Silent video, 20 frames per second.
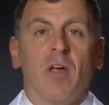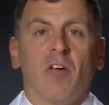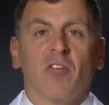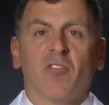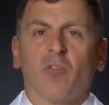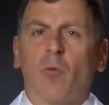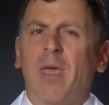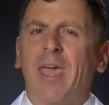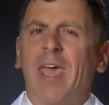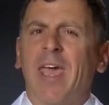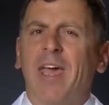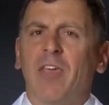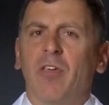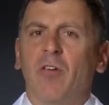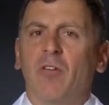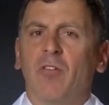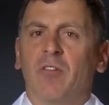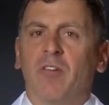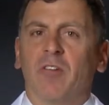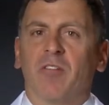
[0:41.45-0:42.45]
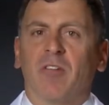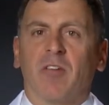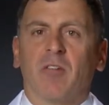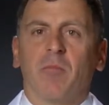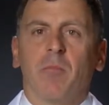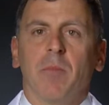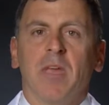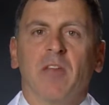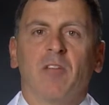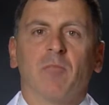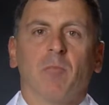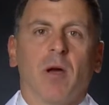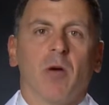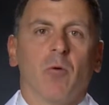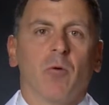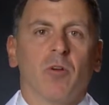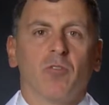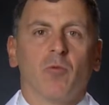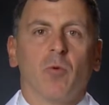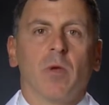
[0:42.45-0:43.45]
so we can't use this as a means by
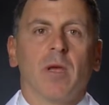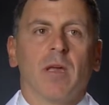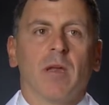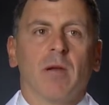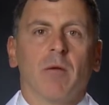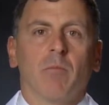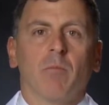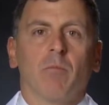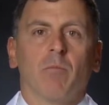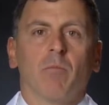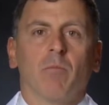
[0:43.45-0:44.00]
which we can